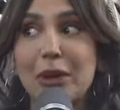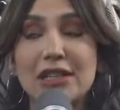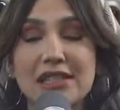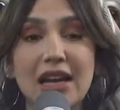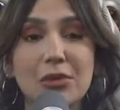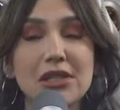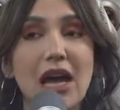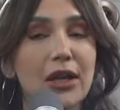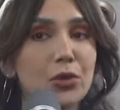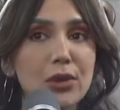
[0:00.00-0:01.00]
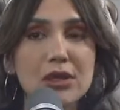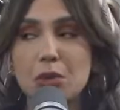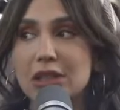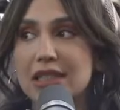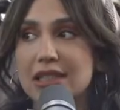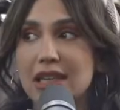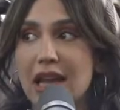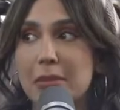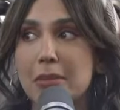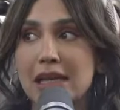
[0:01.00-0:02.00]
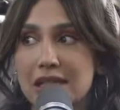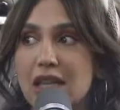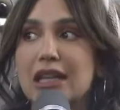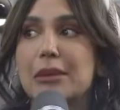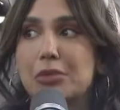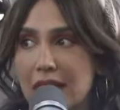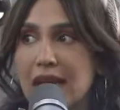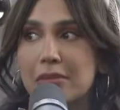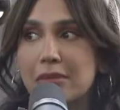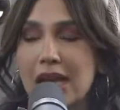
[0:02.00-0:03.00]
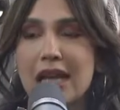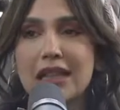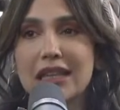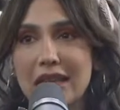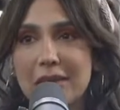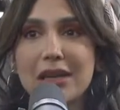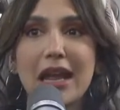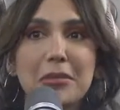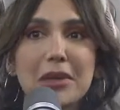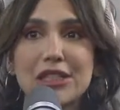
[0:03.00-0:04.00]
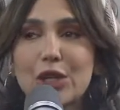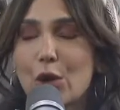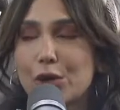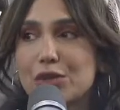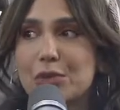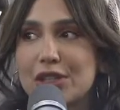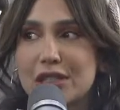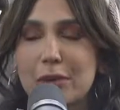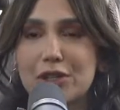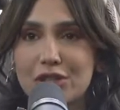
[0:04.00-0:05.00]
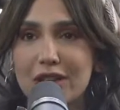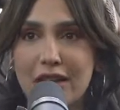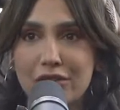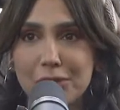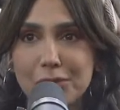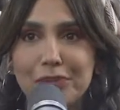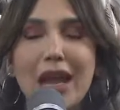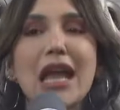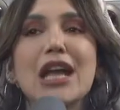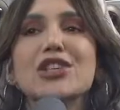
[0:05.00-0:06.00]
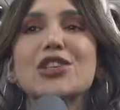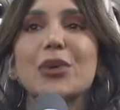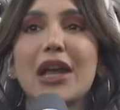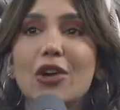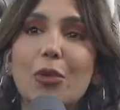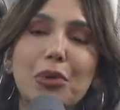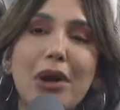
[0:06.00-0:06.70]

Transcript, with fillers: because I always wanted to name my son Ibrahim. And the name means a lot to me on a spiritual level. So when I got